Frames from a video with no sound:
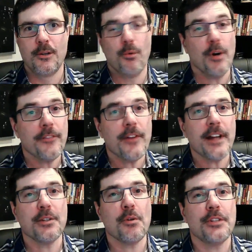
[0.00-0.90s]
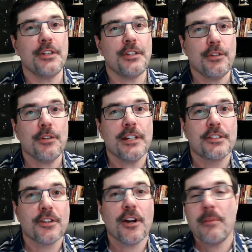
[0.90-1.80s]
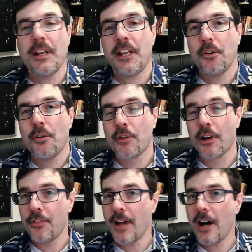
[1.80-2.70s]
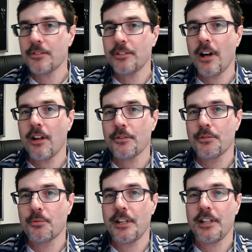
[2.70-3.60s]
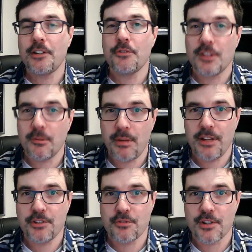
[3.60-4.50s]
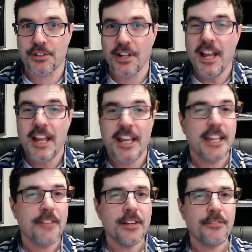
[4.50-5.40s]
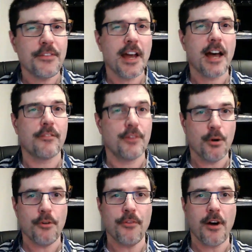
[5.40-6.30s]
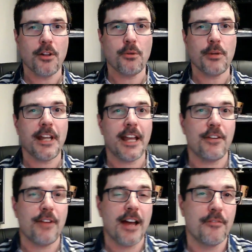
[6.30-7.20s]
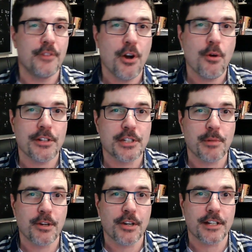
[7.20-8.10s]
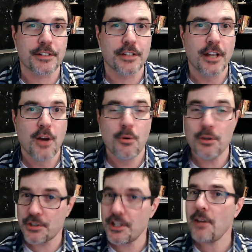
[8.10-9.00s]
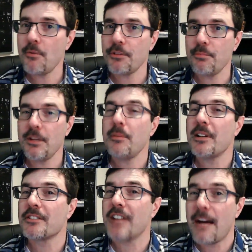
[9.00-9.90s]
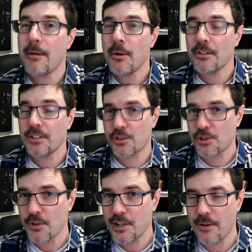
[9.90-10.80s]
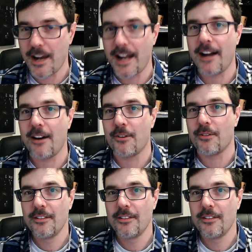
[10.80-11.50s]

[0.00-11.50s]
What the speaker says: What if I told you you could start making over $1,000 a week using Pinterest, even if you have no following and you have no experience? Well, stay with me because I'm about to show you how.